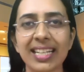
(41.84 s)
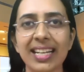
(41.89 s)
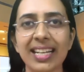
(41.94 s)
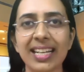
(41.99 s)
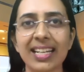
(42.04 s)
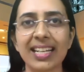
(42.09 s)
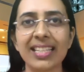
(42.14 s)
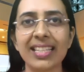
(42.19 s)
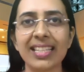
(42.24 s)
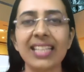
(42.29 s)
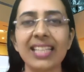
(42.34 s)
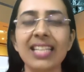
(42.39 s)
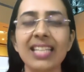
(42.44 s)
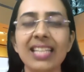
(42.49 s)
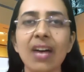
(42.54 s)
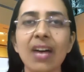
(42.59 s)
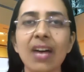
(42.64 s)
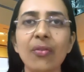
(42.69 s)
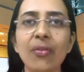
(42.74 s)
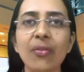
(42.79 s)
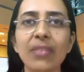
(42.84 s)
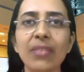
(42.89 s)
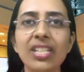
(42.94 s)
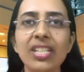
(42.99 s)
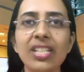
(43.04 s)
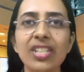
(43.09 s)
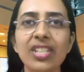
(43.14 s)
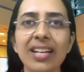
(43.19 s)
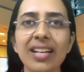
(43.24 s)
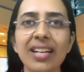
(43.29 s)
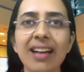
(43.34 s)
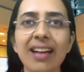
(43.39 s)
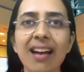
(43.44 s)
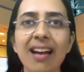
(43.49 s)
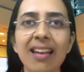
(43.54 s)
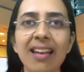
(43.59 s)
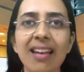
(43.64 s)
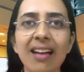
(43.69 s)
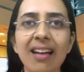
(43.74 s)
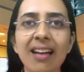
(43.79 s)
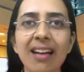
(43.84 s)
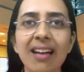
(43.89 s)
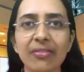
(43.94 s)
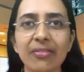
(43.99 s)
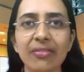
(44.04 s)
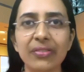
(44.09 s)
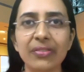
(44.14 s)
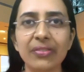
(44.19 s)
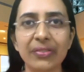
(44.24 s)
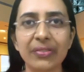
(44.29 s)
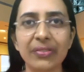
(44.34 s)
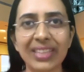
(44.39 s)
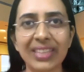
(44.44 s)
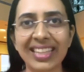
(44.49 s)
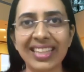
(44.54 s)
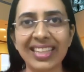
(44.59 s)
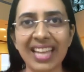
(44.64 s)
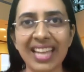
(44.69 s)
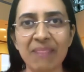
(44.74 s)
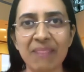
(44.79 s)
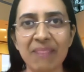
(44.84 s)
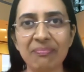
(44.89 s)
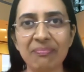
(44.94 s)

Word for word: That's how we share our love with them.